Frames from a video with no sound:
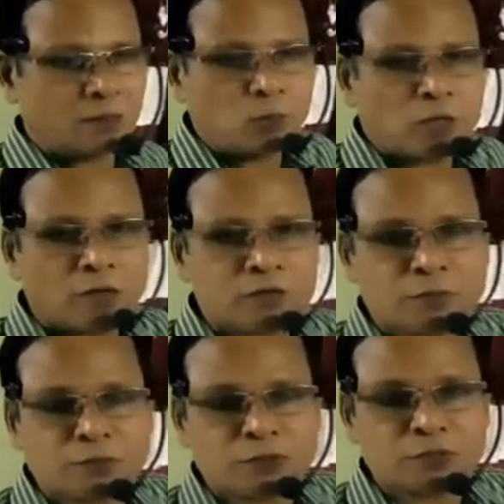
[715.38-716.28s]
Now we have
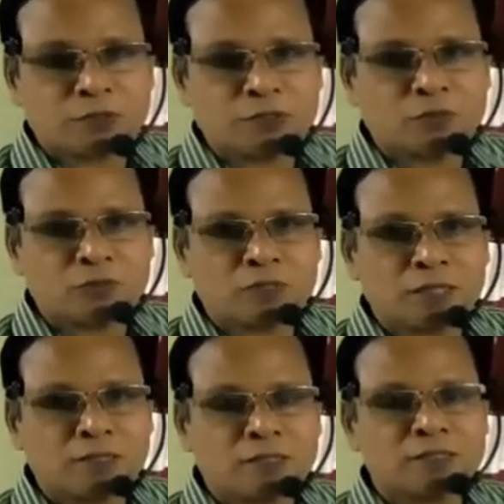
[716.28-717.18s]
to proceed about the
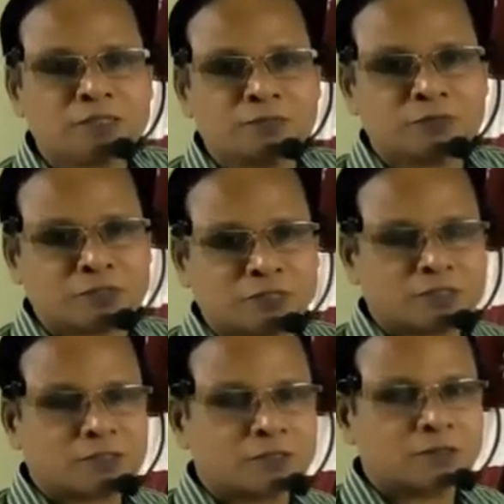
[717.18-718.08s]
adult stem
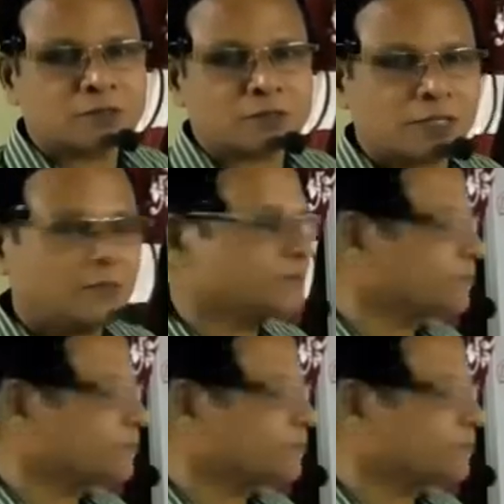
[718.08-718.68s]
cells. Okay.